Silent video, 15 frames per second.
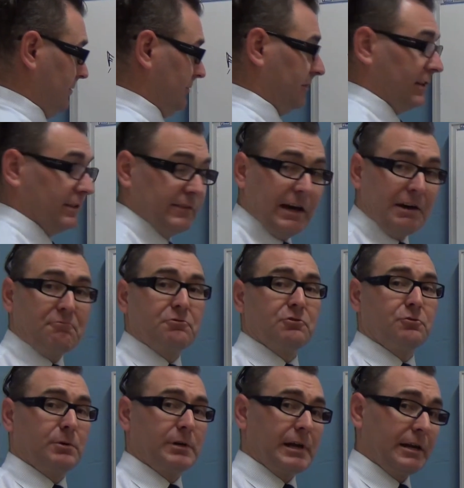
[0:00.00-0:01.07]
So that's
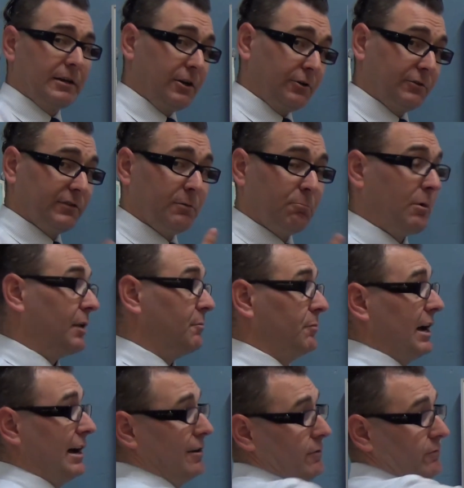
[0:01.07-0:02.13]
128 notes in 1
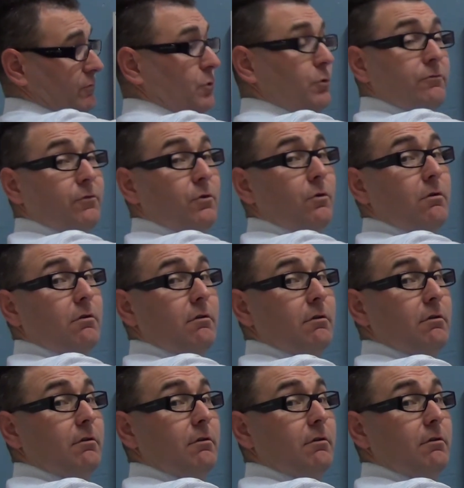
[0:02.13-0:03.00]
bar of 4/4.